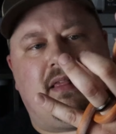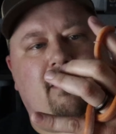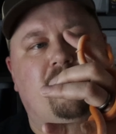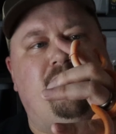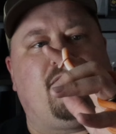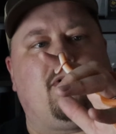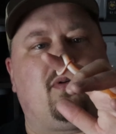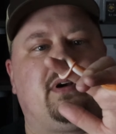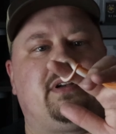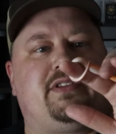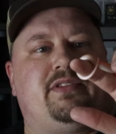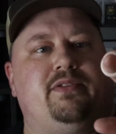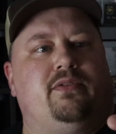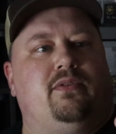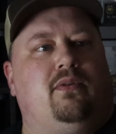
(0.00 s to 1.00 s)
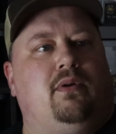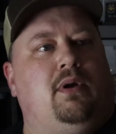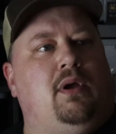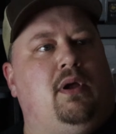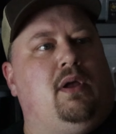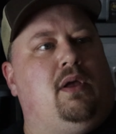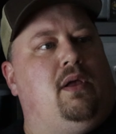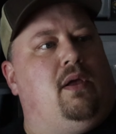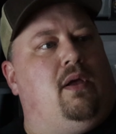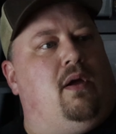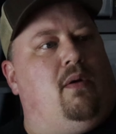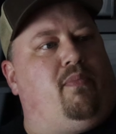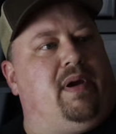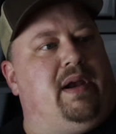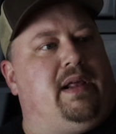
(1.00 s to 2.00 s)
I look forward to
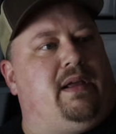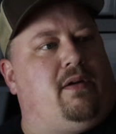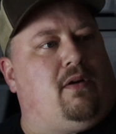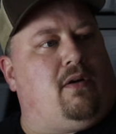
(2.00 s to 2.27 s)
breeding